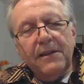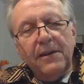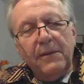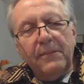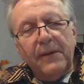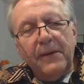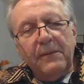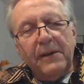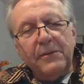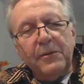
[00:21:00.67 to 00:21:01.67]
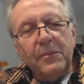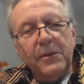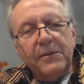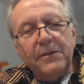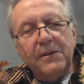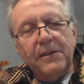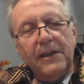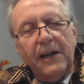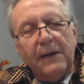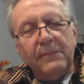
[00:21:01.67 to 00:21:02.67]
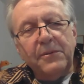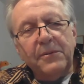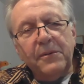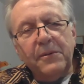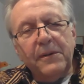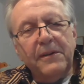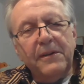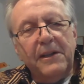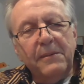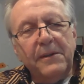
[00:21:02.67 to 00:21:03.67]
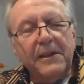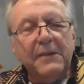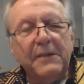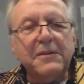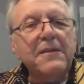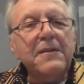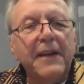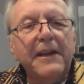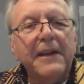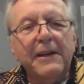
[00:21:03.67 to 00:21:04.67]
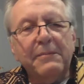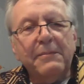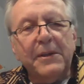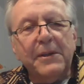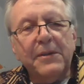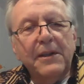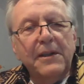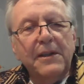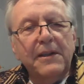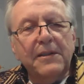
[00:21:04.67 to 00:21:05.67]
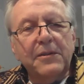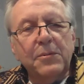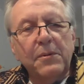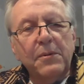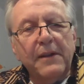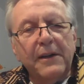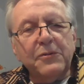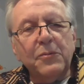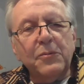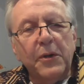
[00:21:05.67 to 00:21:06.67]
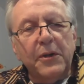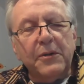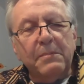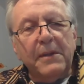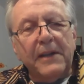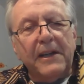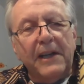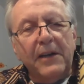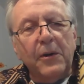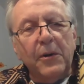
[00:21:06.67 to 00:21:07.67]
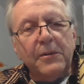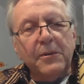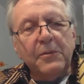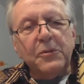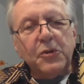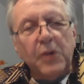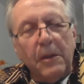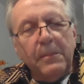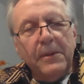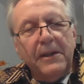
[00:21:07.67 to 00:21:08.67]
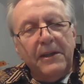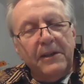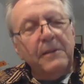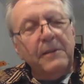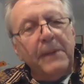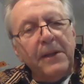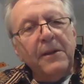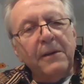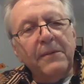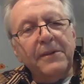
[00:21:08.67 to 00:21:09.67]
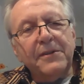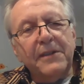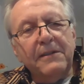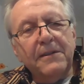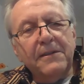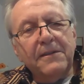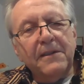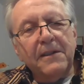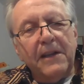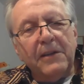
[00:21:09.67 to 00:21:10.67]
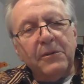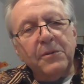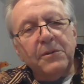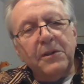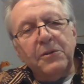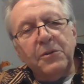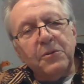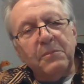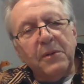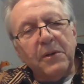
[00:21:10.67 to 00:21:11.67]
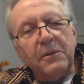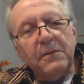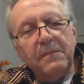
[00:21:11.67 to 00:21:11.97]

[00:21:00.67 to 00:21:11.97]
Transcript: of 500 words in the afternoon or in the evening hours, and then I have my 2,000 words. But I can also stop in the middle of the sentence and can continue tomorrow.